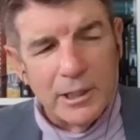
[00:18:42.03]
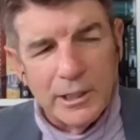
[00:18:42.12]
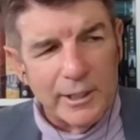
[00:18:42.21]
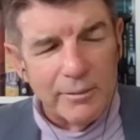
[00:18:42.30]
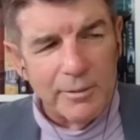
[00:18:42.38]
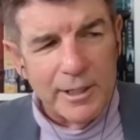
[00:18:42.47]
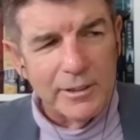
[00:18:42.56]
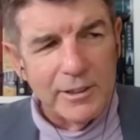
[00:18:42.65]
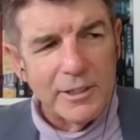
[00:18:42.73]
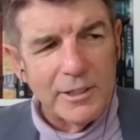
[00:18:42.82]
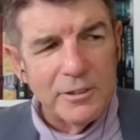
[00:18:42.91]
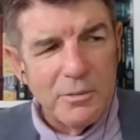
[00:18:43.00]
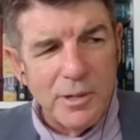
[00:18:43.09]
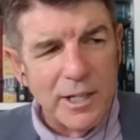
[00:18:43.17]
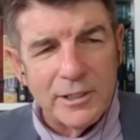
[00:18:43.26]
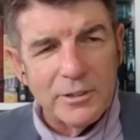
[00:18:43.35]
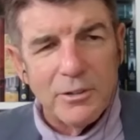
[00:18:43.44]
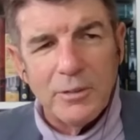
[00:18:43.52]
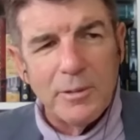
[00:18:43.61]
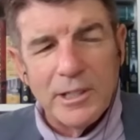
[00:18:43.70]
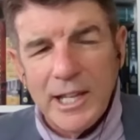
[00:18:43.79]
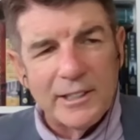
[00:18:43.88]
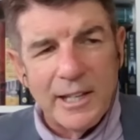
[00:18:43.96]
Poilievre in the next 2 weeks that's going to
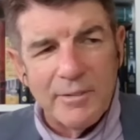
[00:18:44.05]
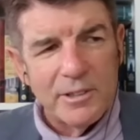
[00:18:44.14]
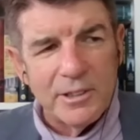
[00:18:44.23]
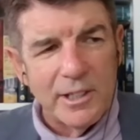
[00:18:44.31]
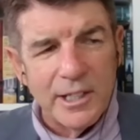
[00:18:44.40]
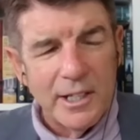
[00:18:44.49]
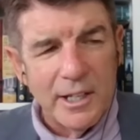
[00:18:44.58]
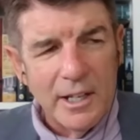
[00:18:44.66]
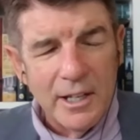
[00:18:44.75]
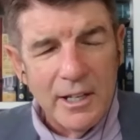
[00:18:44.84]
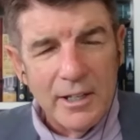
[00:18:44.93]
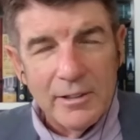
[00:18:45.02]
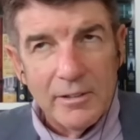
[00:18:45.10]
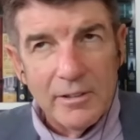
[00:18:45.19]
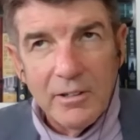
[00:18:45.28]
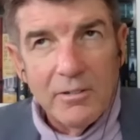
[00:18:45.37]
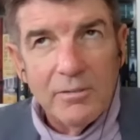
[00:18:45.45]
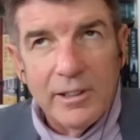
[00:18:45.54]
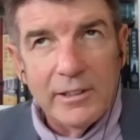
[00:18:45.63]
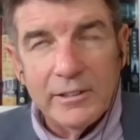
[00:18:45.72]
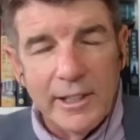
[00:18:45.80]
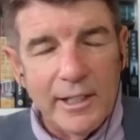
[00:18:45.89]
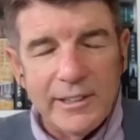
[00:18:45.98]
be that devastating or
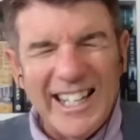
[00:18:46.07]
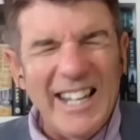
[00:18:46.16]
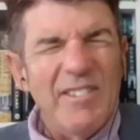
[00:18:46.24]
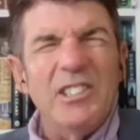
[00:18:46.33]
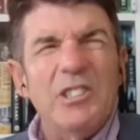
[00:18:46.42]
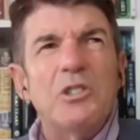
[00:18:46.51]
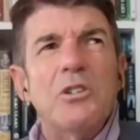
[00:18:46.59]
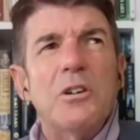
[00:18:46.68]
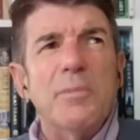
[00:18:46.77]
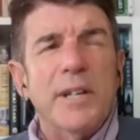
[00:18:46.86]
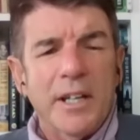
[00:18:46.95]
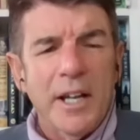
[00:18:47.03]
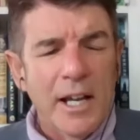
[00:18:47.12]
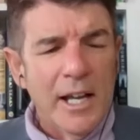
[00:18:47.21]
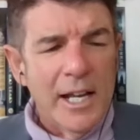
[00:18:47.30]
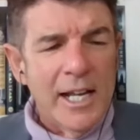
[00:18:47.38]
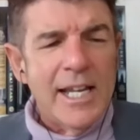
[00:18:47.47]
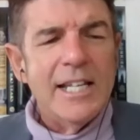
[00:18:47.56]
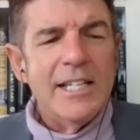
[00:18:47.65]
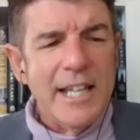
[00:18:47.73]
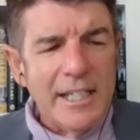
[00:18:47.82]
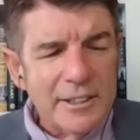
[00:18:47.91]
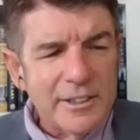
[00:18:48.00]
and even disturbing. He
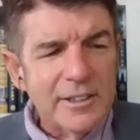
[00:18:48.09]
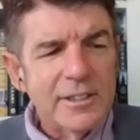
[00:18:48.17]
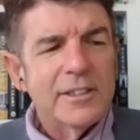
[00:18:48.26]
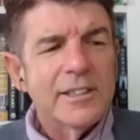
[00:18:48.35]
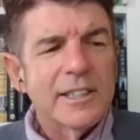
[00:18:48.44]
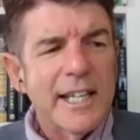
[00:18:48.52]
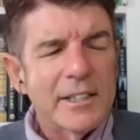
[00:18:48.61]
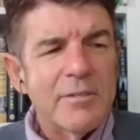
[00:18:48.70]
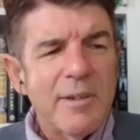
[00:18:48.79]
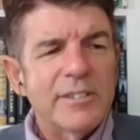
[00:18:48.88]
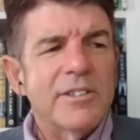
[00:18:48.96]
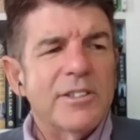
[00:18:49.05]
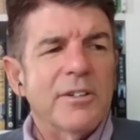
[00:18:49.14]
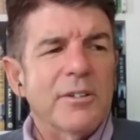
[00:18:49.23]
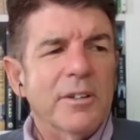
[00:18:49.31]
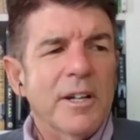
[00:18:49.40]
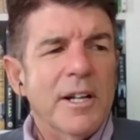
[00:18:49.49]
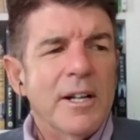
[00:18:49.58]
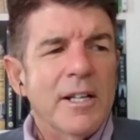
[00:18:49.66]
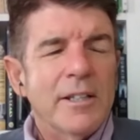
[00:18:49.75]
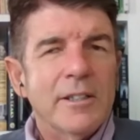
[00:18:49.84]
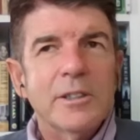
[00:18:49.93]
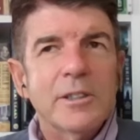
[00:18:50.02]
needs to get the message out.
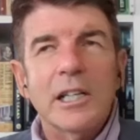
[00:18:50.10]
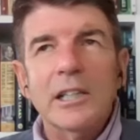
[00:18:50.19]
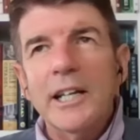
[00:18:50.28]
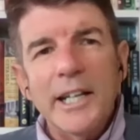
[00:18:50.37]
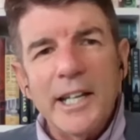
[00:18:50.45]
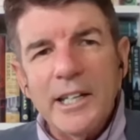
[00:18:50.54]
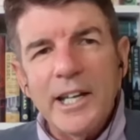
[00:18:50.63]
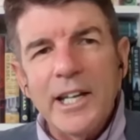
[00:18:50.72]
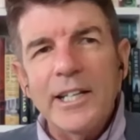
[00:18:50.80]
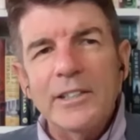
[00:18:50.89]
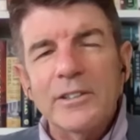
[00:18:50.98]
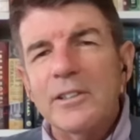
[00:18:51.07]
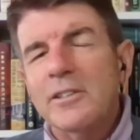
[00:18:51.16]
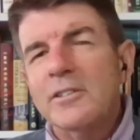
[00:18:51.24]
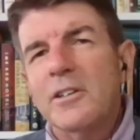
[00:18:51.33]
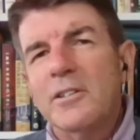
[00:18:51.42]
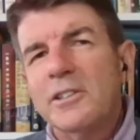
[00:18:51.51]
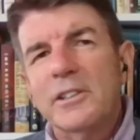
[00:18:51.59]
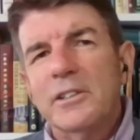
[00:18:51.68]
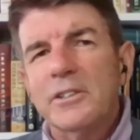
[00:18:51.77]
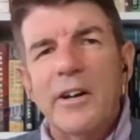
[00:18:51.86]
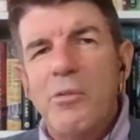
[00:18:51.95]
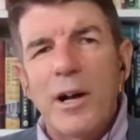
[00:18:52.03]
There's a lot of Canadians are
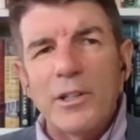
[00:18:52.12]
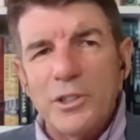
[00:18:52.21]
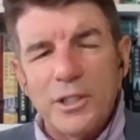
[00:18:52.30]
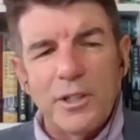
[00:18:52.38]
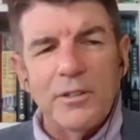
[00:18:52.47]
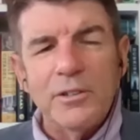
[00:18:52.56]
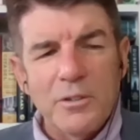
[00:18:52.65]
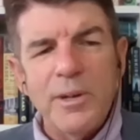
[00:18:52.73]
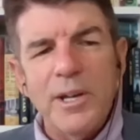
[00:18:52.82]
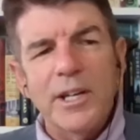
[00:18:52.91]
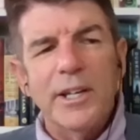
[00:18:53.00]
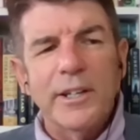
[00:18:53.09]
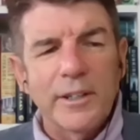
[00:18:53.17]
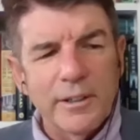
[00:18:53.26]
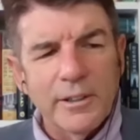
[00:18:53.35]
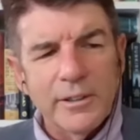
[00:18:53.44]
still not watching new media